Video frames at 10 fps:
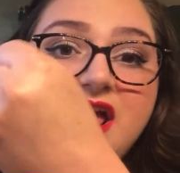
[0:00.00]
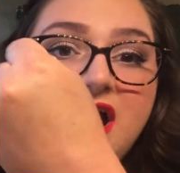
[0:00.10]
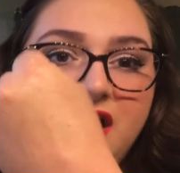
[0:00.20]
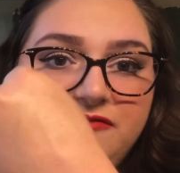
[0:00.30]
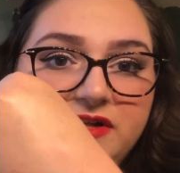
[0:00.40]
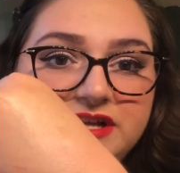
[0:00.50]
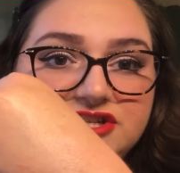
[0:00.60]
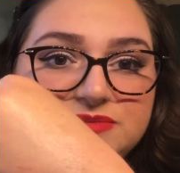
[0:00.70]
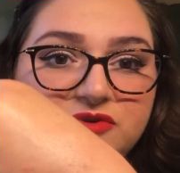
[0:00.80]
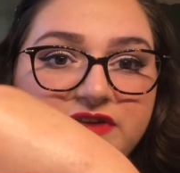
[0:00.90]
I feel like it
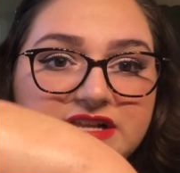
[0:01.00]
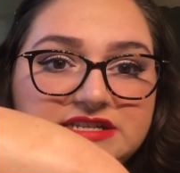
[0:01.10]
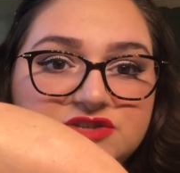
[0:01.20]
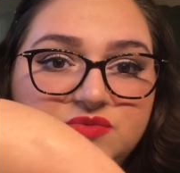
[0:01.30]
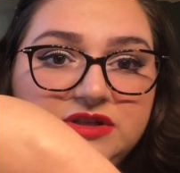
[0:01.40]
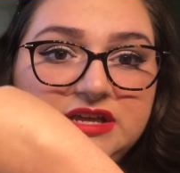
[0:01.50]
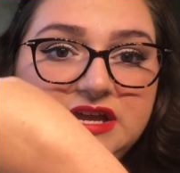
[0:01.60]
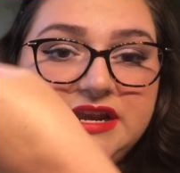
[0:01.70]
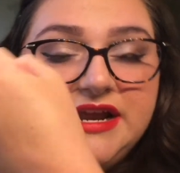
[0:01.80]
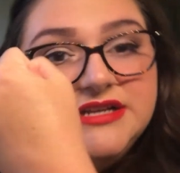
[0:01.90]
just provides this really
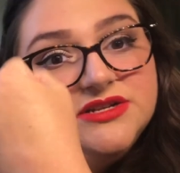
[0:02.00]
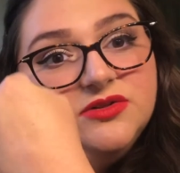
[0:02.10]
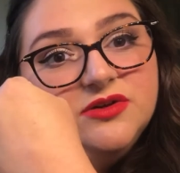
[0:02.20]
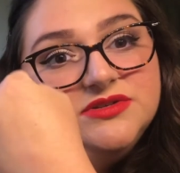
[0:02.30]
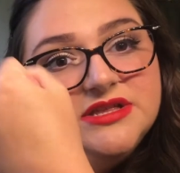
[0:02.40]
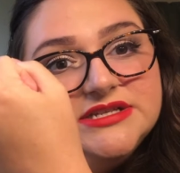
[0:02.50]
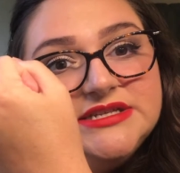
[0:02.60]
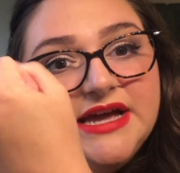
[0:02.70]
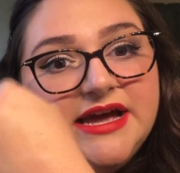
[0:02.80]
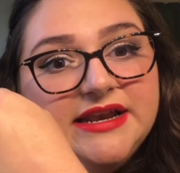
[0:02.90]
nice glow to the
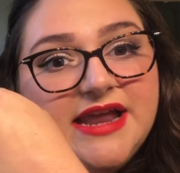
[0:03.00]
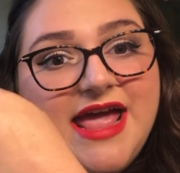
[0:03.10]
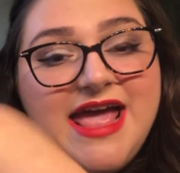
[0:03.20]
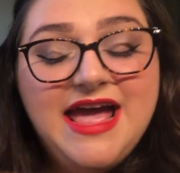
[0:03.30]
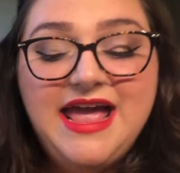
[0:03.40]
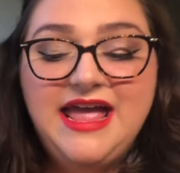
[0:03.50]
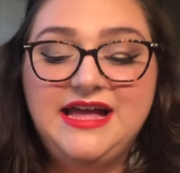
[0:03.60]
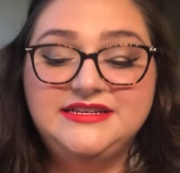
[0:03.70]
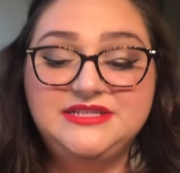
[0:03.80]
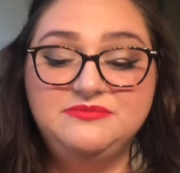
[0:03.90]
skin,
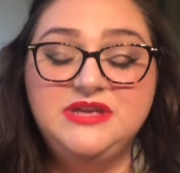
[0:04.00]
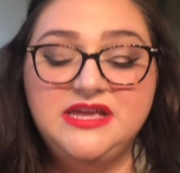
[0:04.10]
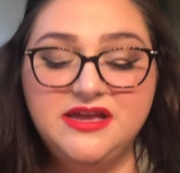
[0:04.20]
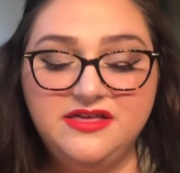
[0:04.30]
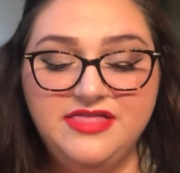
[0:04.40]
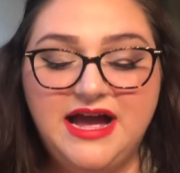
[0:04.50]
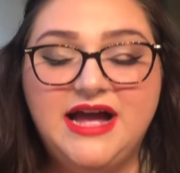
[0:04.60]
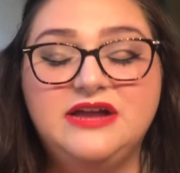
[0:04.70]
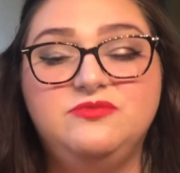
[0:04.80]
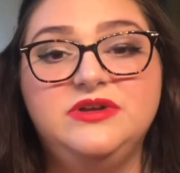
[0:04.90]
and to me
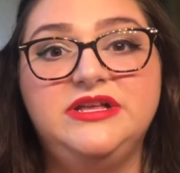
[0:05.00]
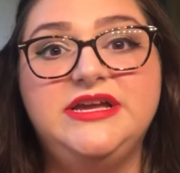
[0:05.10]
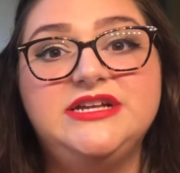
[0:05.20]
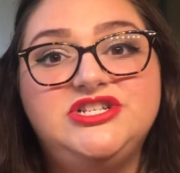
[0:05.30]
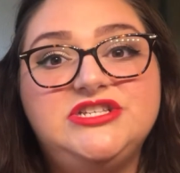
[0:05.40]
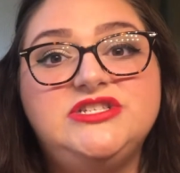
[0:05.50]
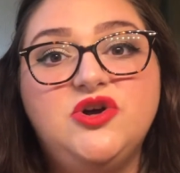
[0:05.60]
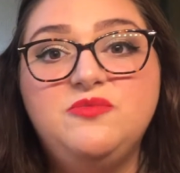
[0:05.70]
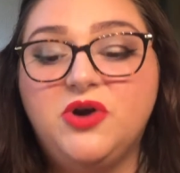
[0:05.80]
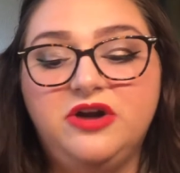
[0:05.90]
that really is just so
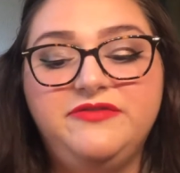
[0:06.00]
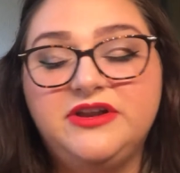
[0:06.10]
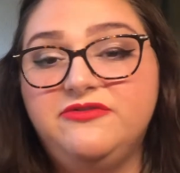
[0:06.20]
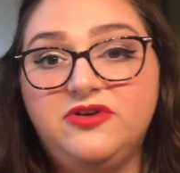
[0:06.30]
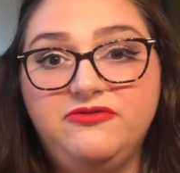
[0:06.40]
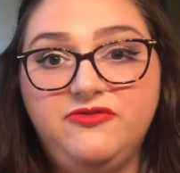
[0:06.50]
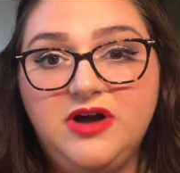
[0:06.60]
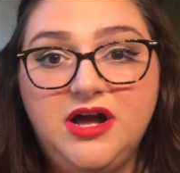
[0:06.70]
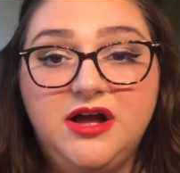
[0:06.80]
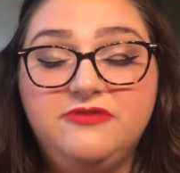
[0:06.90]
perfect
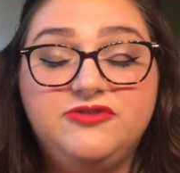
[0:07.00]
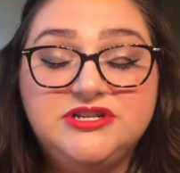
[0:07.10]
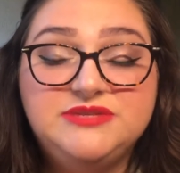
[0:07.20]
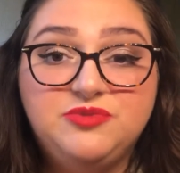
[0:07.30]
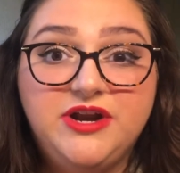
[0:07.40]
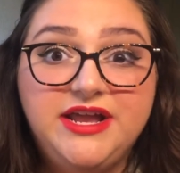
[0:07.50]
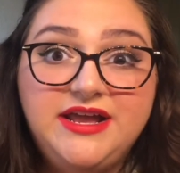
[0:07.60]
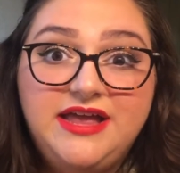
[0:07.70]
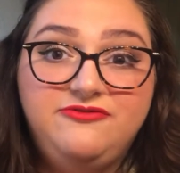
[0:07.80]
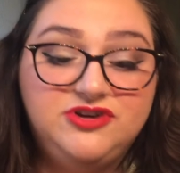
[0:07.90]
for spring and for